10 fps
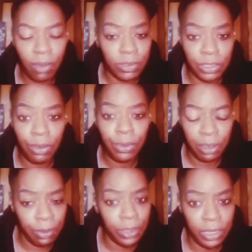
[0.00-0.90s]
I was so
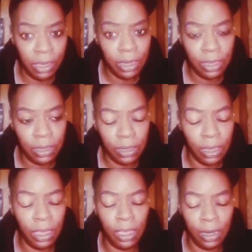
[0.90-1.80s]
irritated
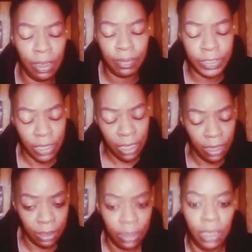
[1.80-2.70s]
and
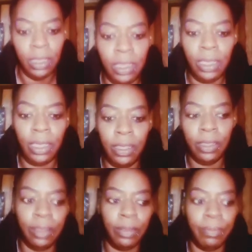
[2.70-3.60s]
upset.
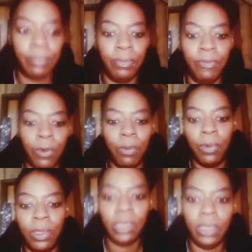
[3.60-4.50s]
Um, for
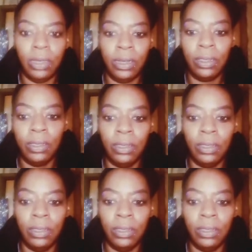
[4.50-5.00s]
one,